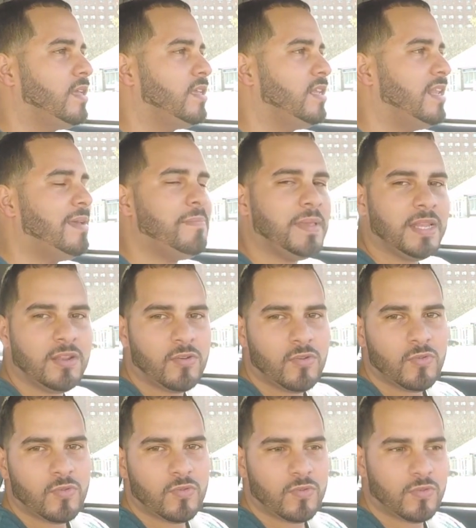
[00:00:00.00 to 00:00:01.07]
Let me
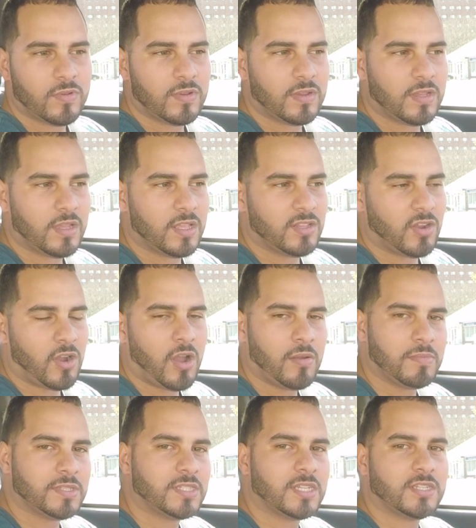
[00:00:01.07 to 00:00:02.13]
know in the
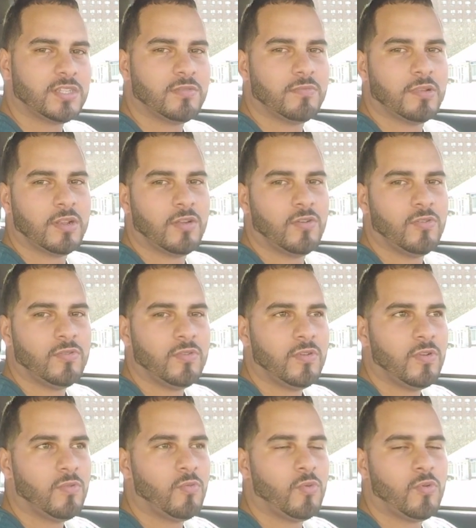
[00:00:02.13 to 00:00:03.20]
comment section below,
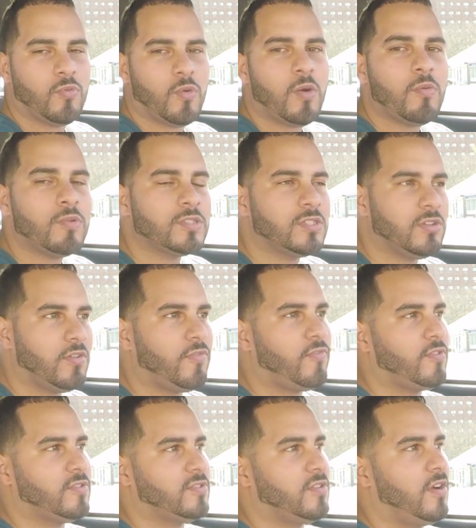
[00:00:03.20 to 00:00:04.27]
what was your
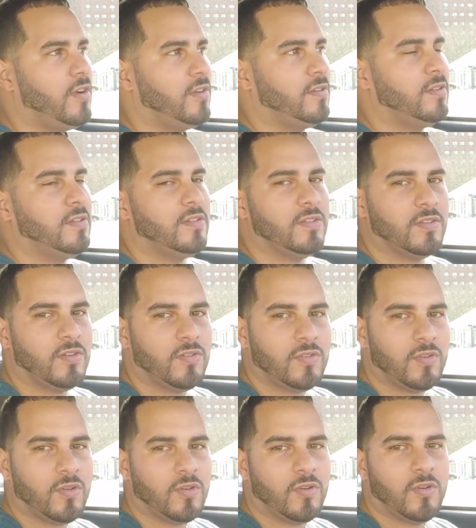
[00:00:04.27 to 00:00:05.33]
first car, you know,
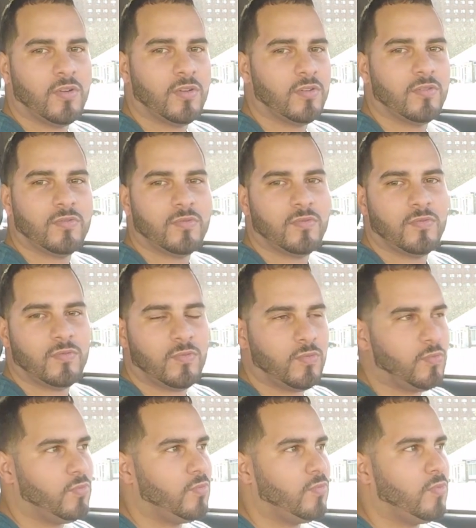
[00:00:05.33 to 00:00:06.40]
or
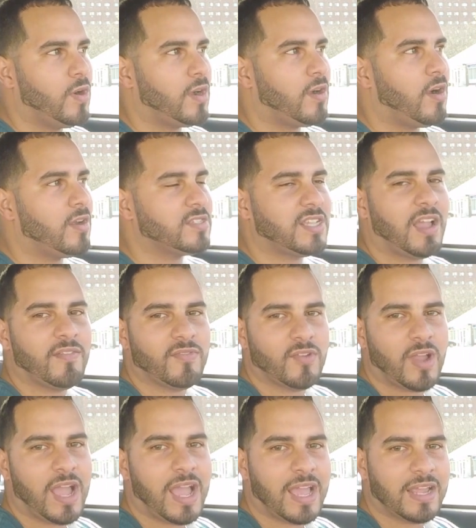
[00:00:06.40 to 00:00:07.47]
what cars have you
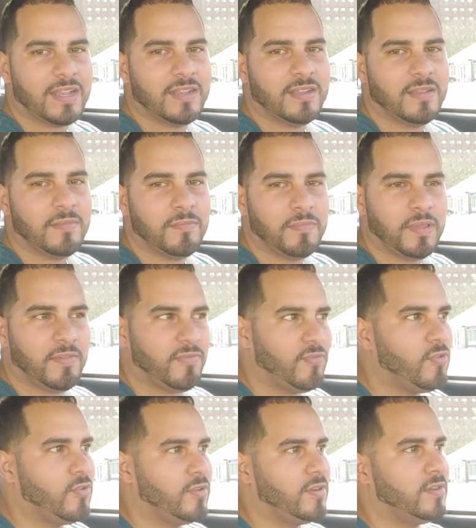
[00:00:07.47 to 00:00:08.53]
had
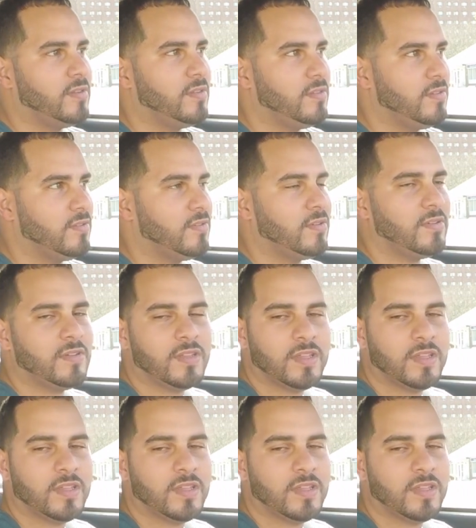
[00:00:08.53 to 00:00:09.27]
before, you know.